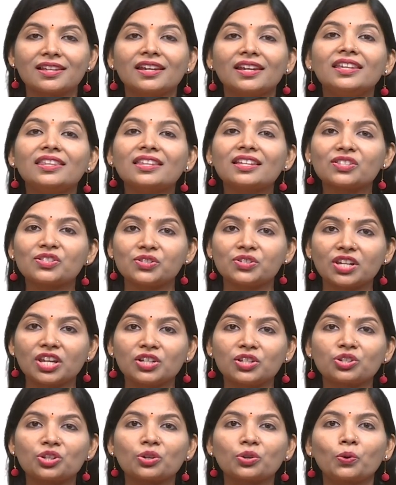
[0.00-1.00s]
in the
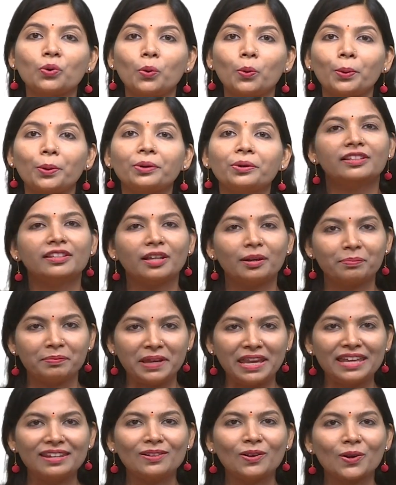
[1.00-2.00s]
stator core. The
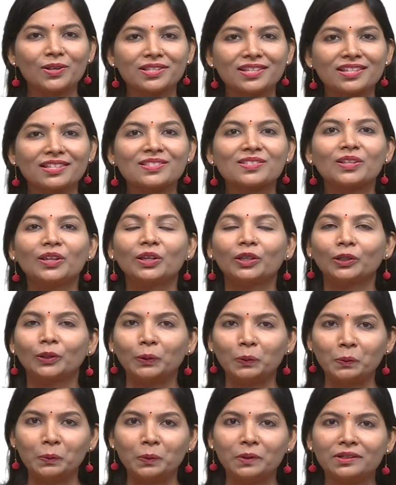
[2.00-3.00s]
main losses
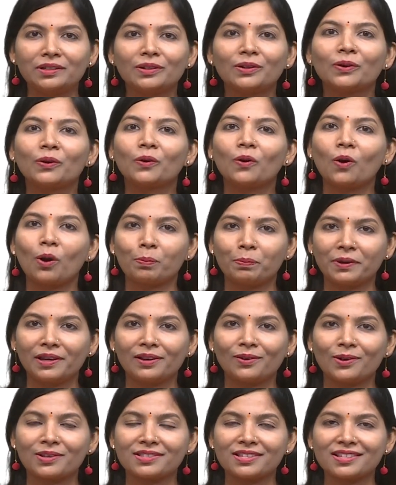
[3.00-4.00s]
include copper
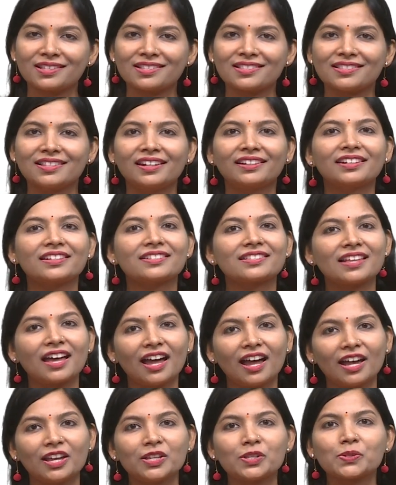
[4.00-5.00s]
losses, that is
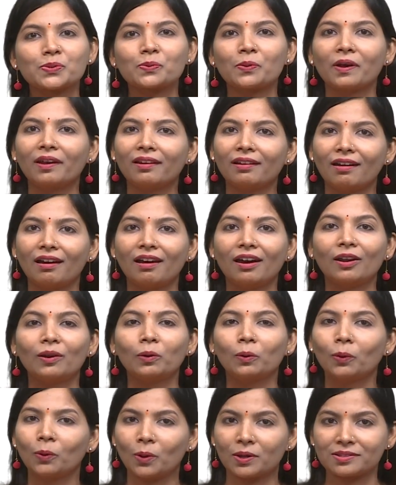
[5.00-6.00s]
I square R
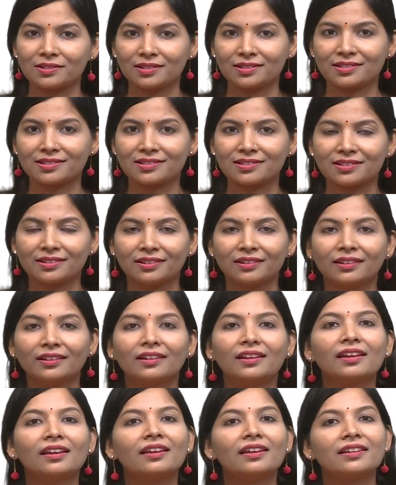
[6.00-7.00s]
losses.
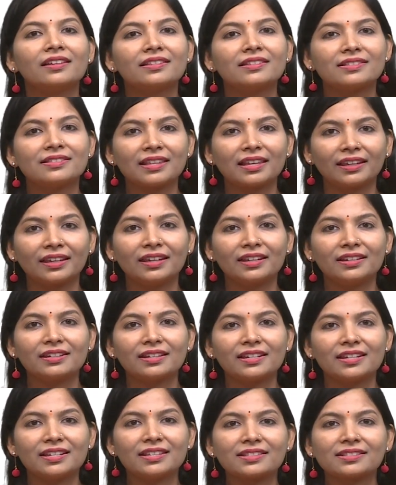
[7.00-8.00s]
Second
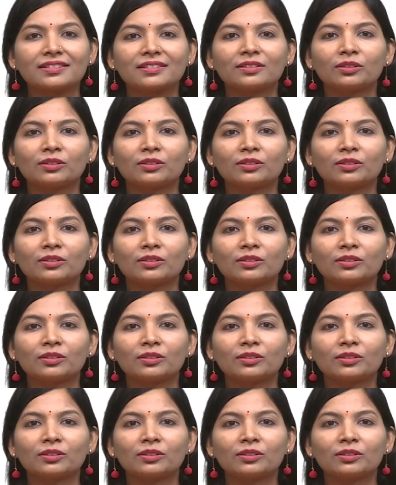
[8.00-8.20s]
is